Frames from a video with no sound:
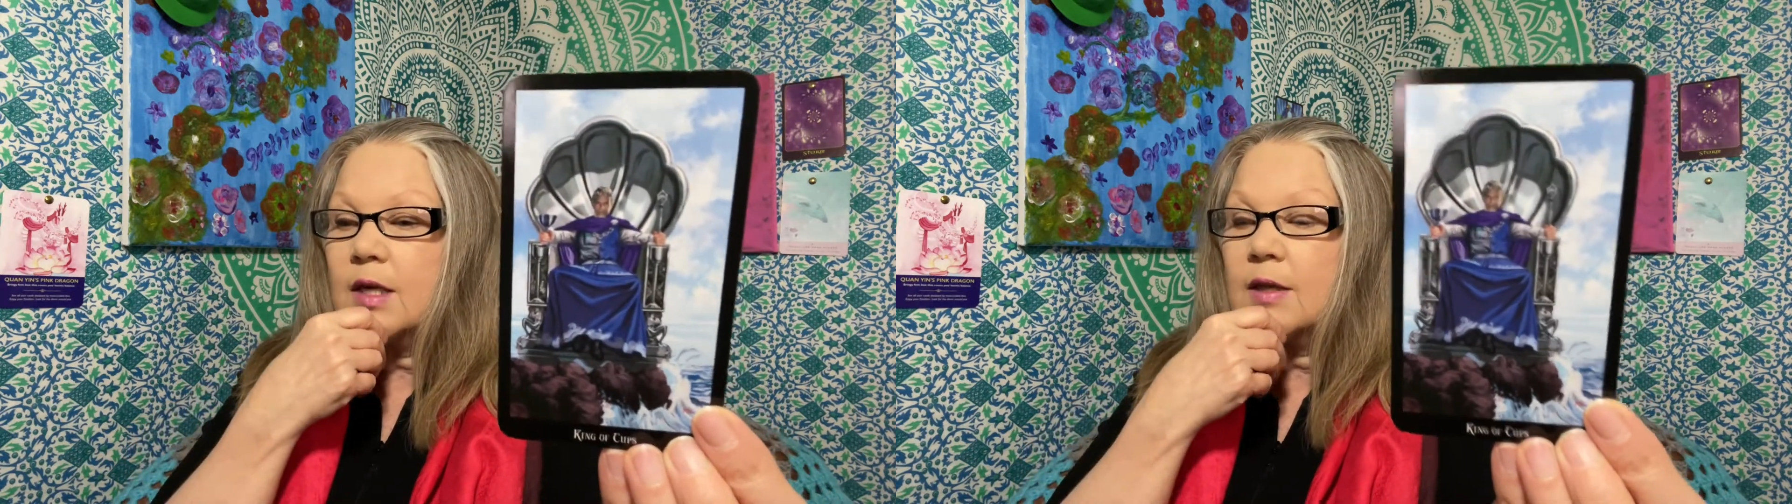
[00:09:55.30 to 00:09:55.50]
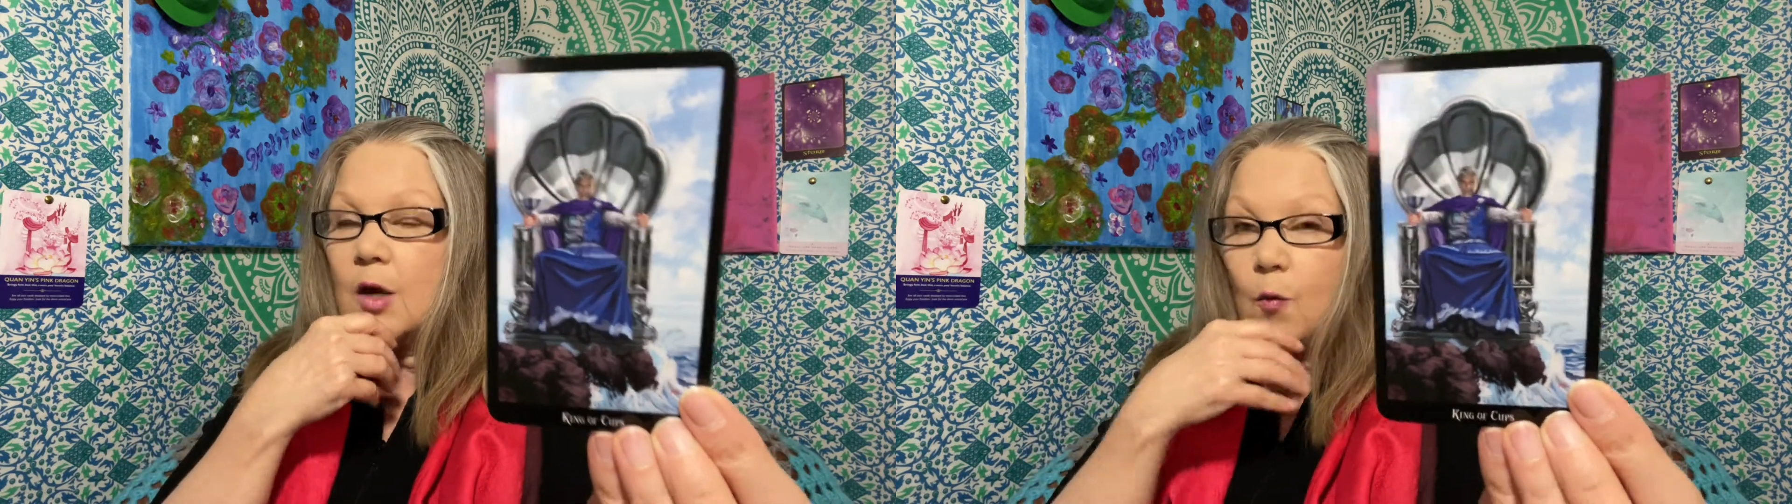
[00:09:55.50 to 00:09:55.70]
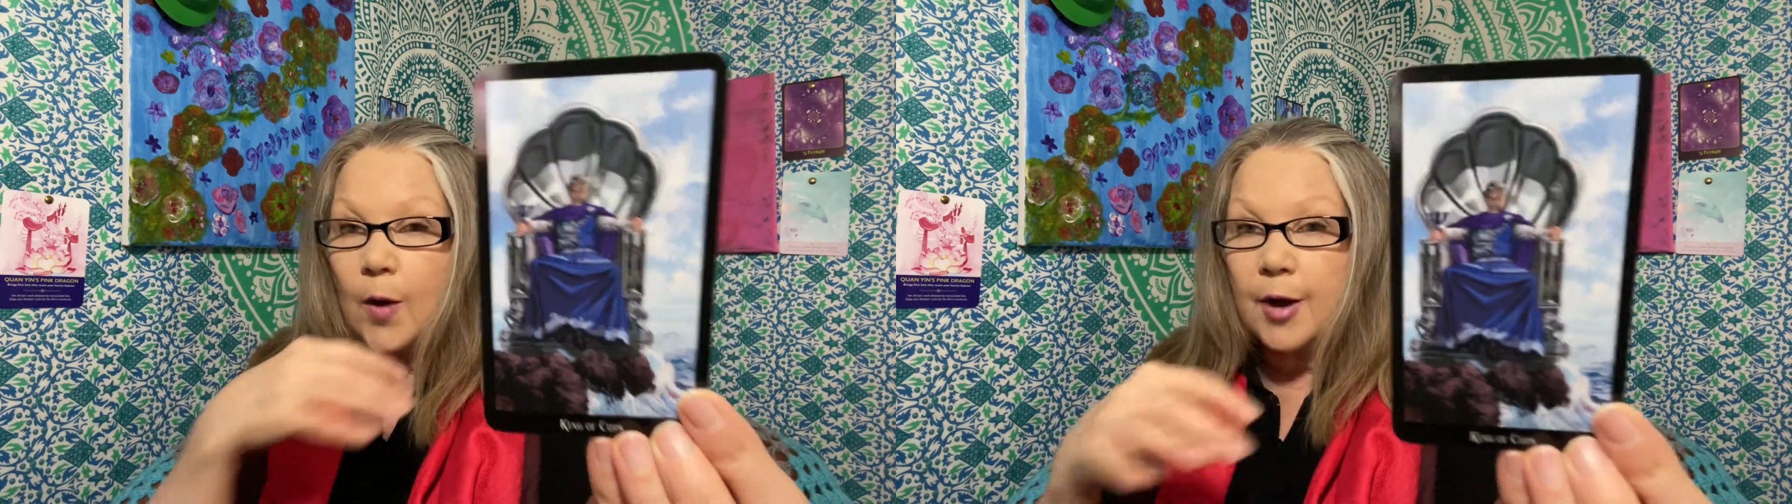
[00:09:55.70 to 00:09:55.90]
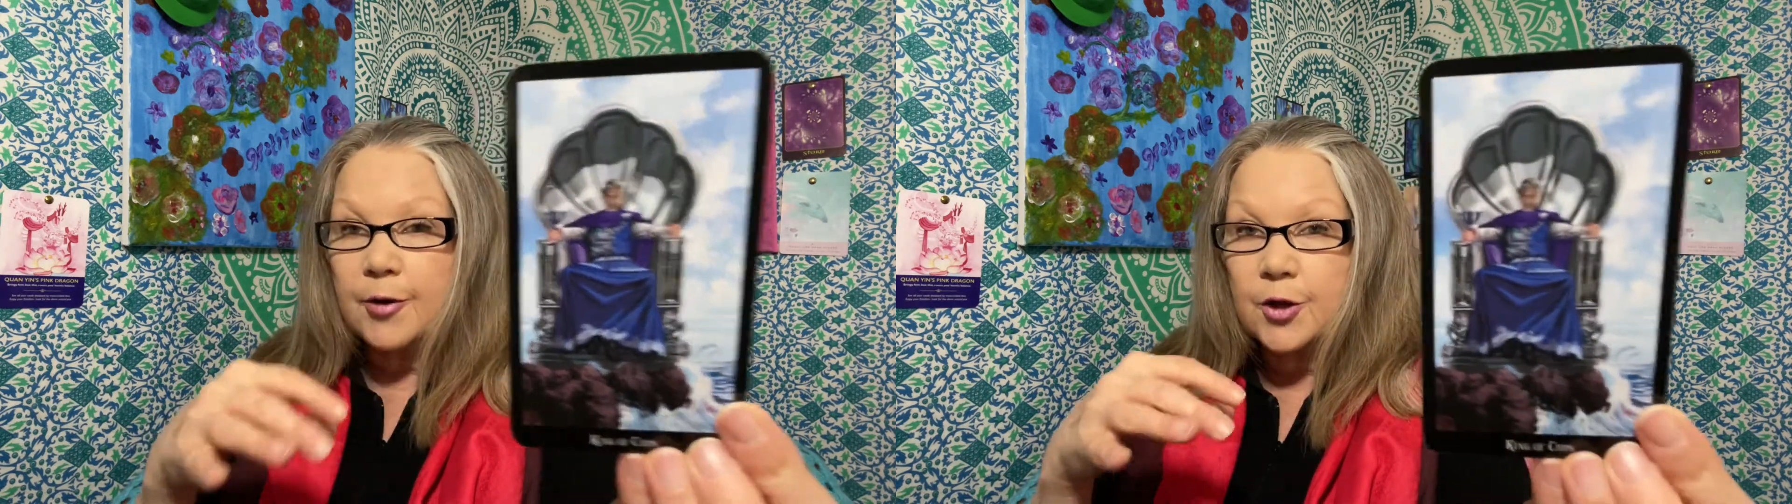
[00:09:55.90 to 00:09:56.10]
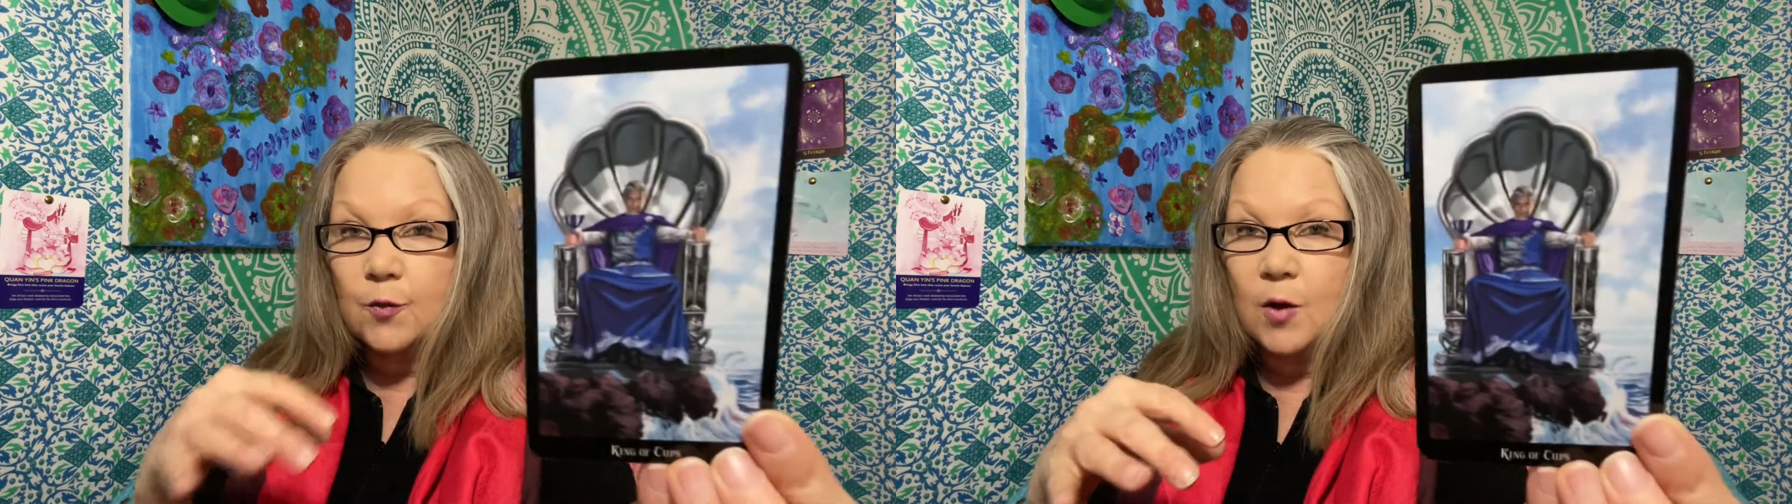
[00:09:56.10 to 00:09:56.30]
like where
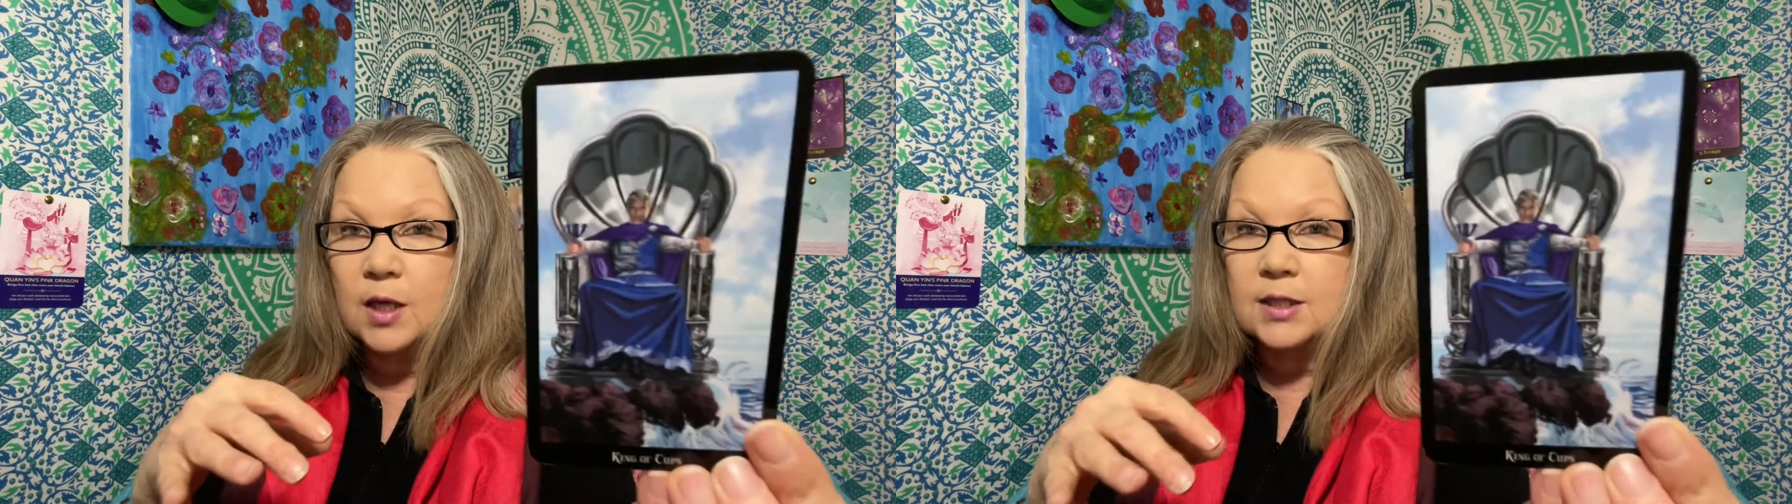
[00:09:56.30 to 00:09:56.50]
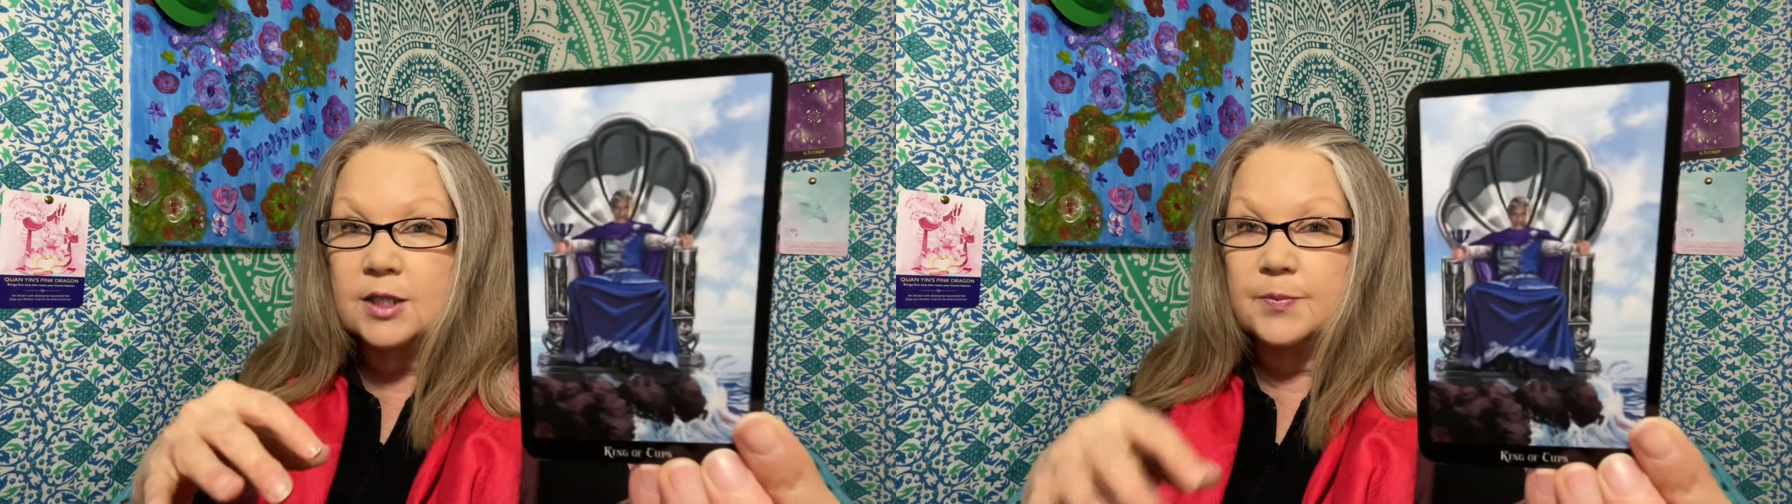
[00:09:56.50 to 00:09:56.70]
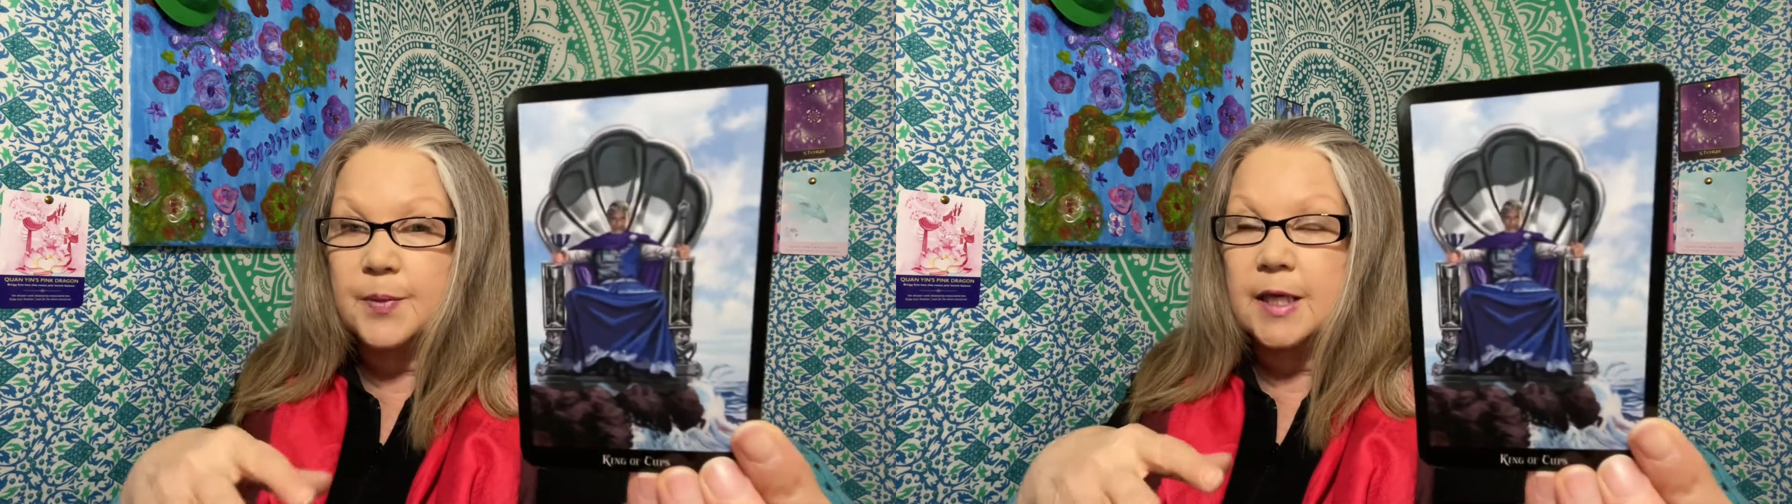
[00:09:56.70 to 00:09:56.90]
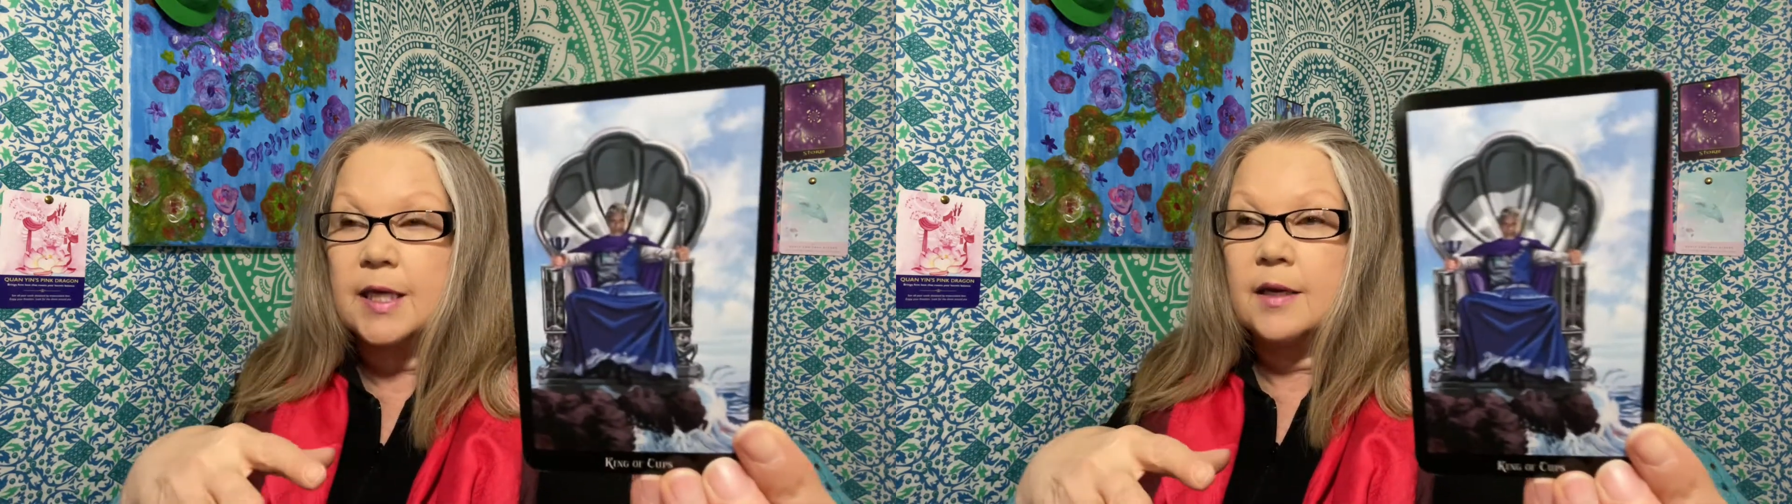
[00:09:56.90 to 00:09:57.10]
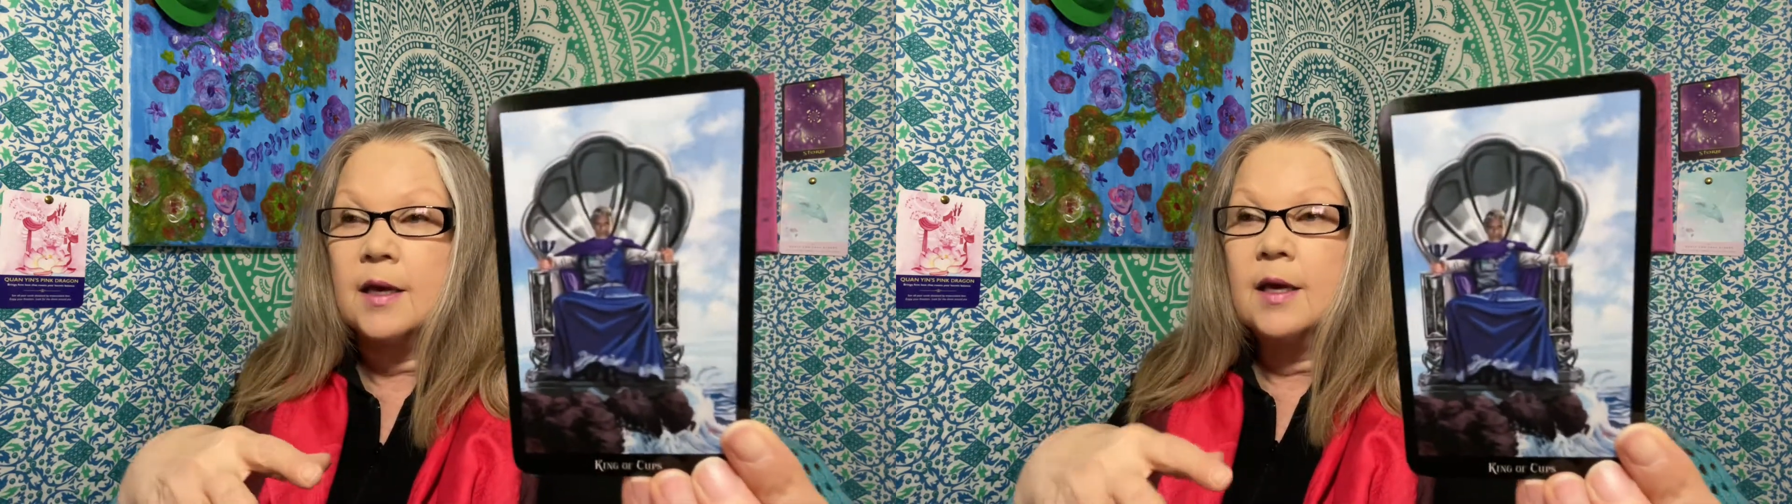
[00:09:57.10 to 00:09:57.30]
you want it to
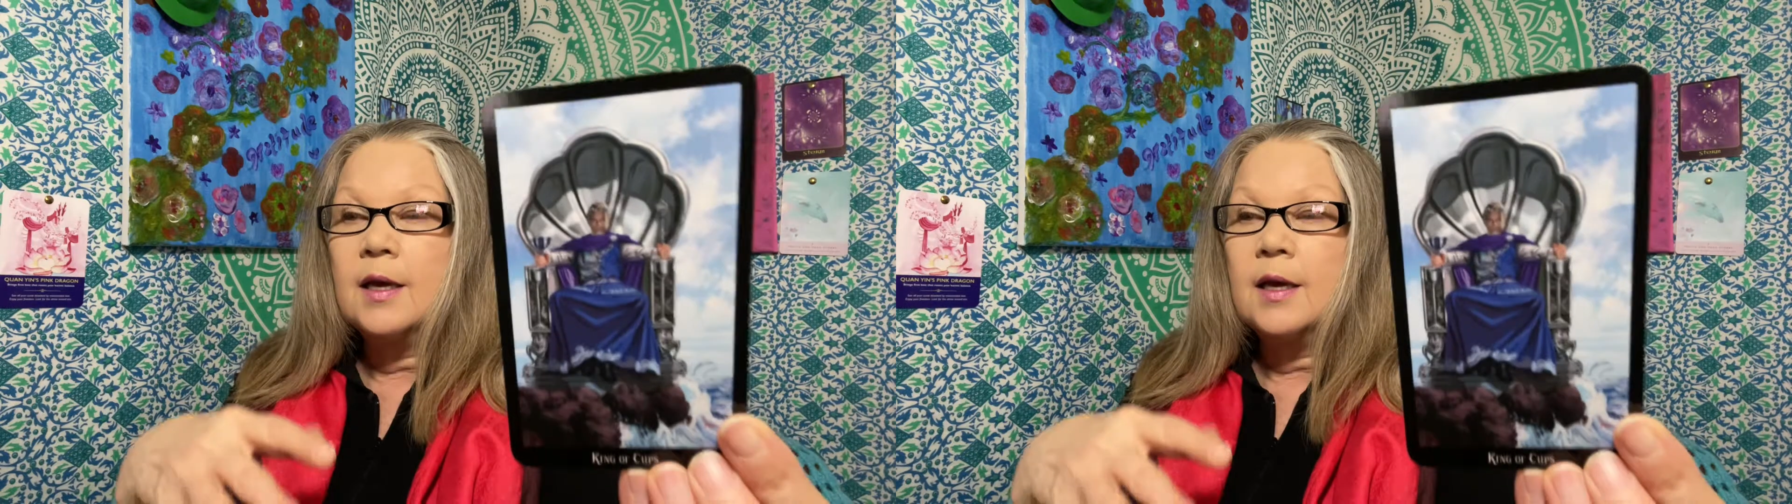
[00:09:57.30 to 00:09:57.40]
be